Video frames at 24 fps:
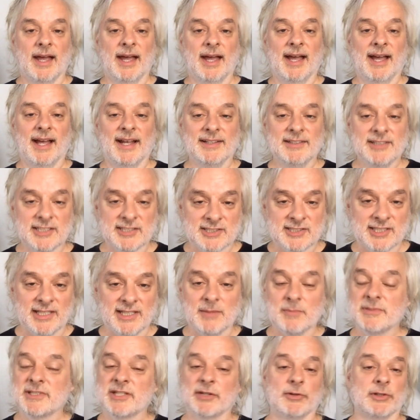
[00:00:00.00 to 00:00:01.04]
And it
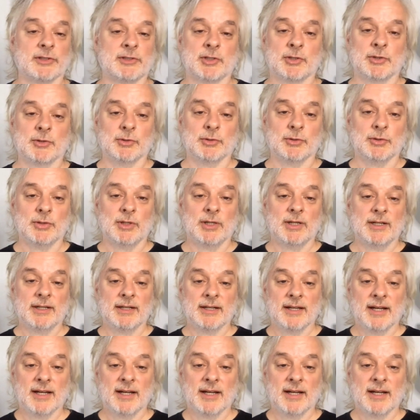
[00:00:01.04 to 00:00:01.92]
seems there are two